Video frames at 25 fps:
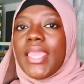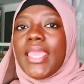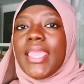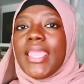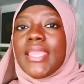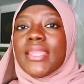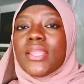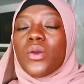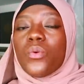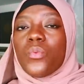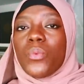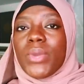
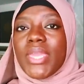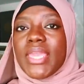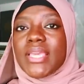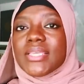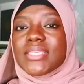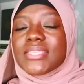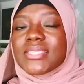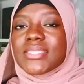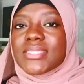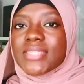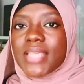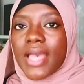in a
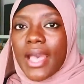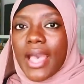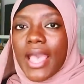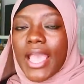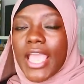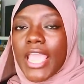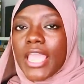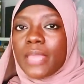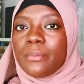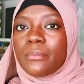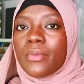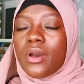week's
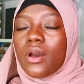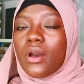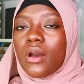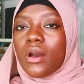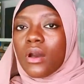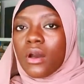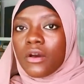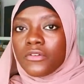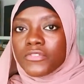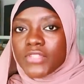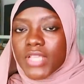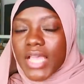time
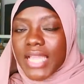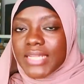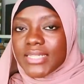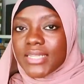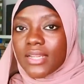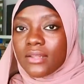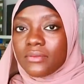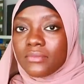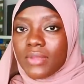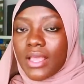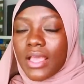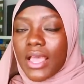after i've
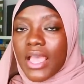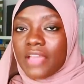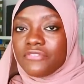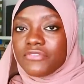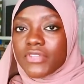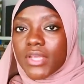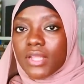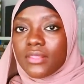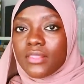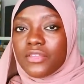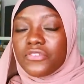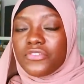done i've
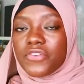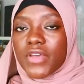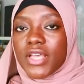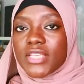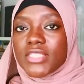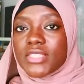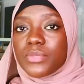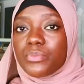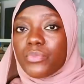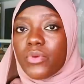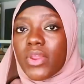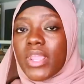done the first